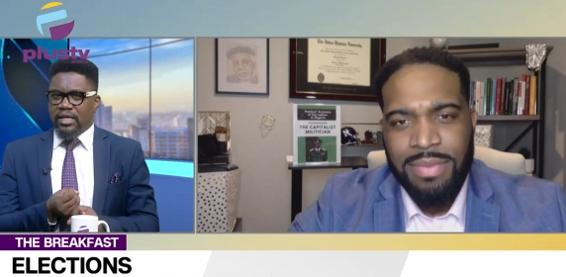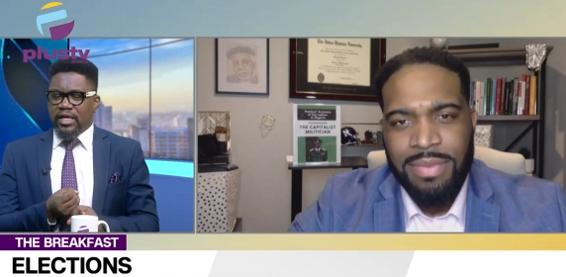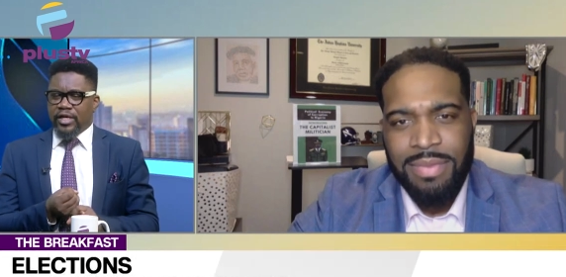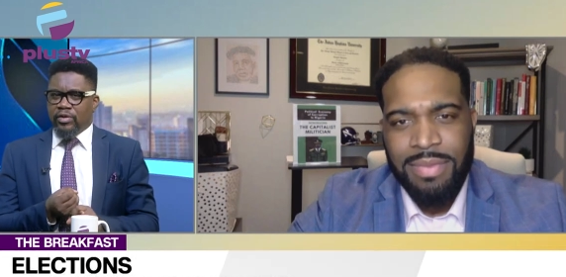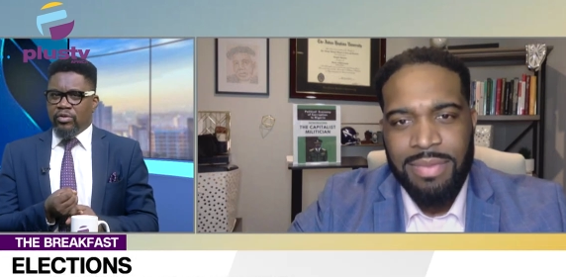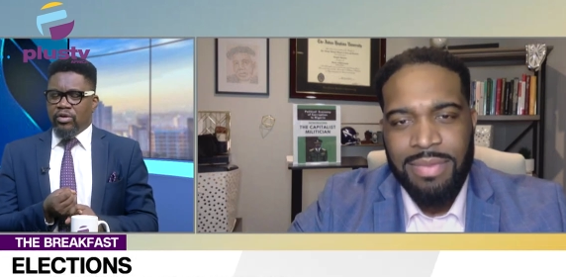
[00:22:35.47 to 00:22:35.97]

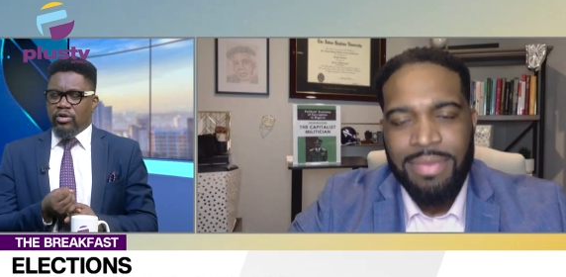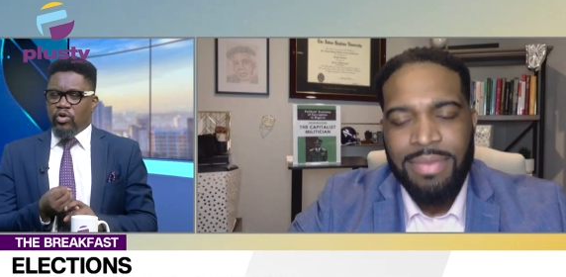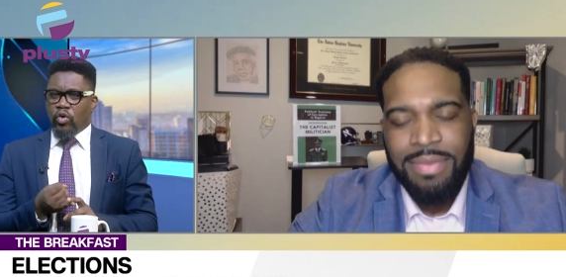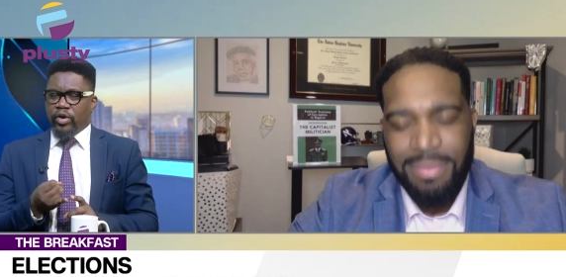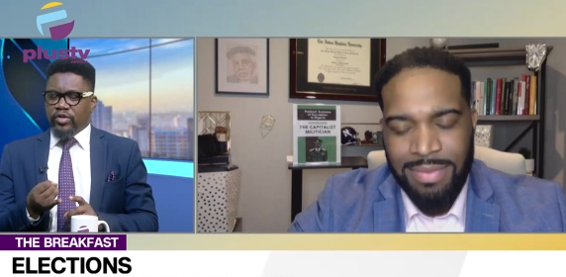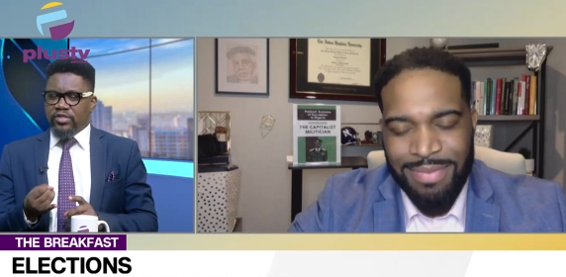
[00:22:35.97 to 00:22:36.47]
Speaker 1: you know,
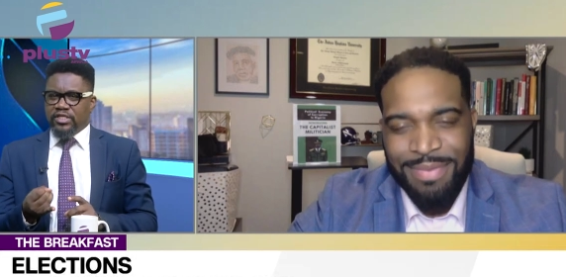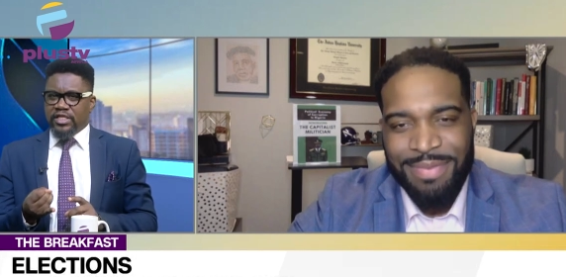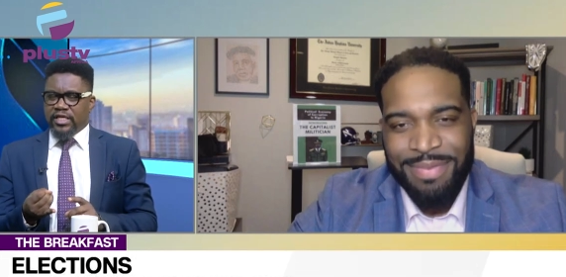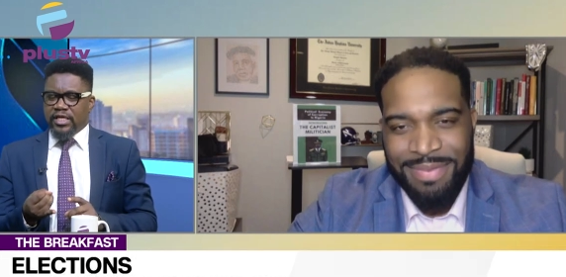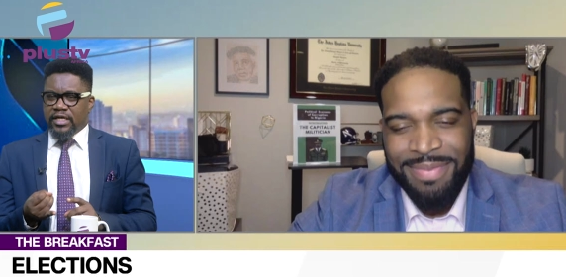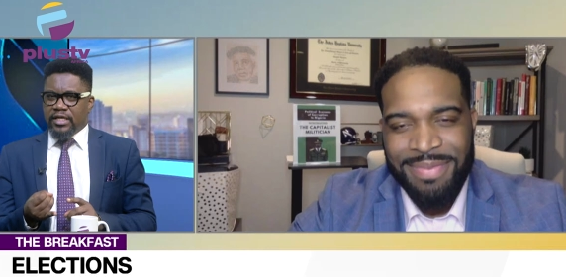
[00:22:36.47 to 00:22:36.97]
going to
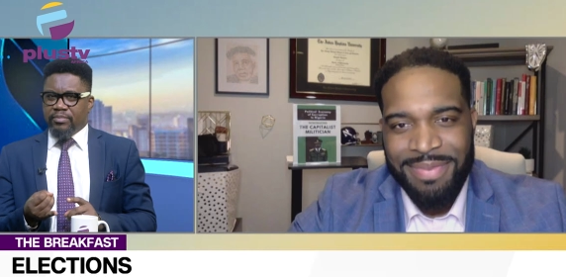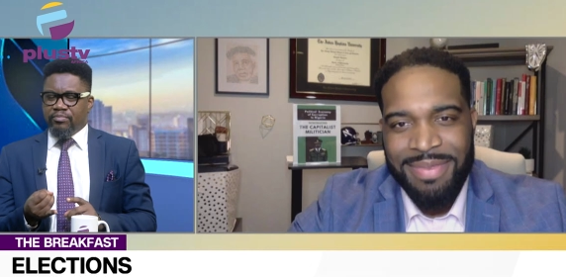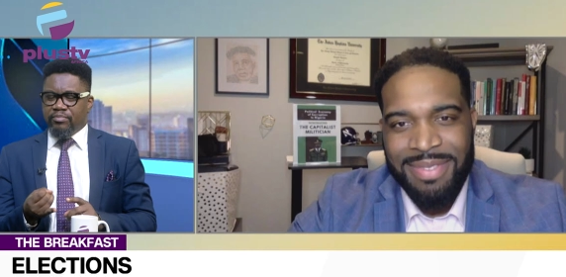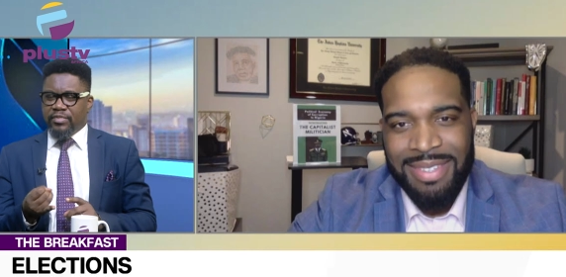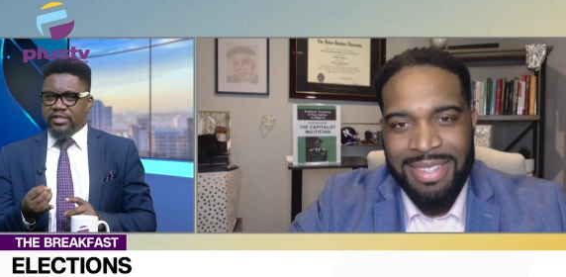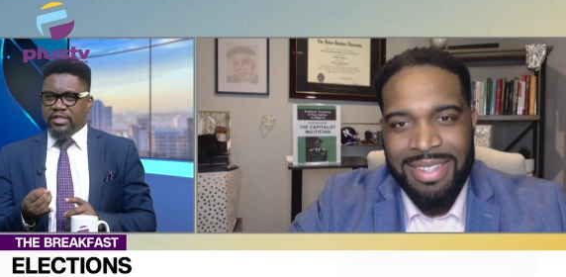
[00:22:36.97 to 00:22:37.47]
see
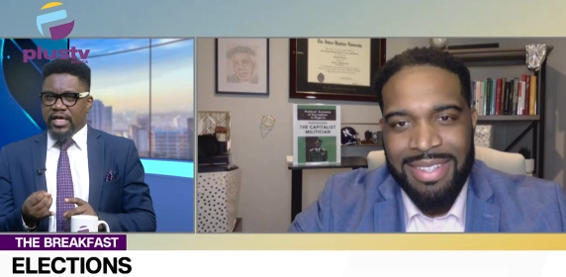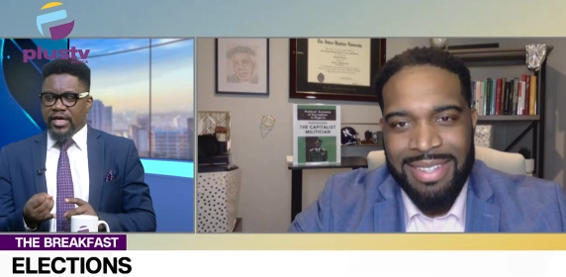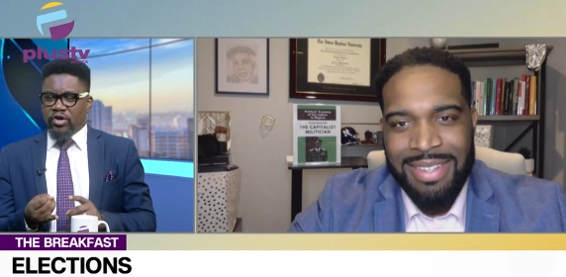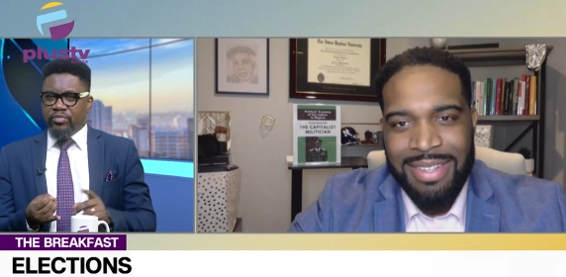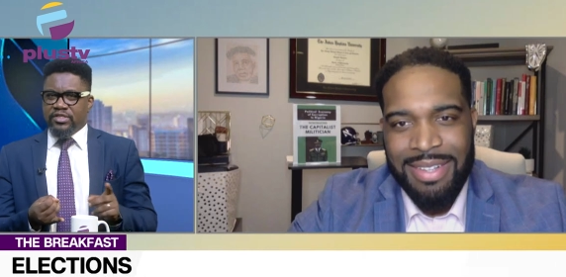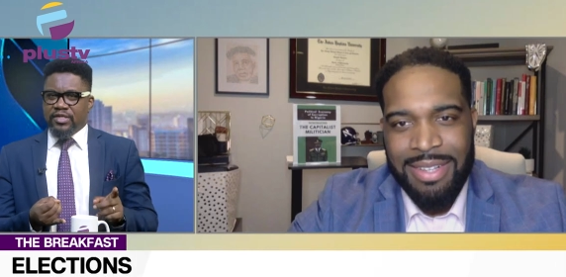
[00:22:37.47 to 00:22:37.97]
Mister A
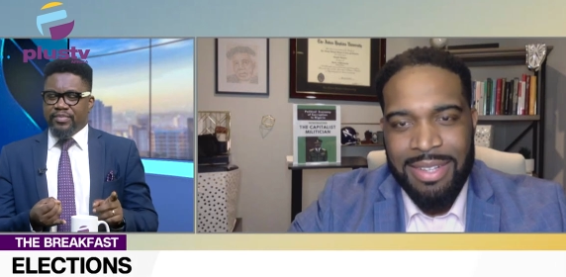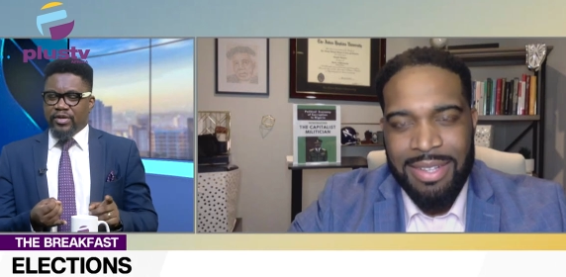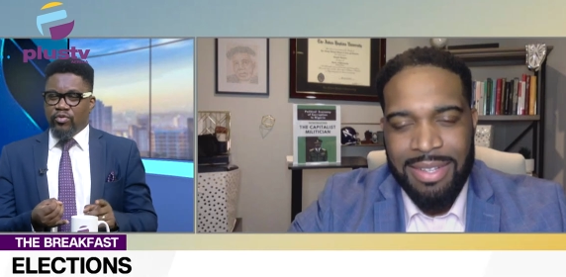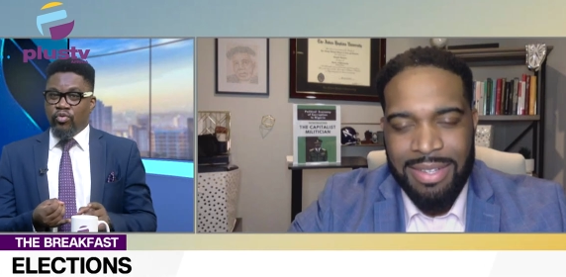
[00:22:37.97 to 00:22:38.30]
or Mister B,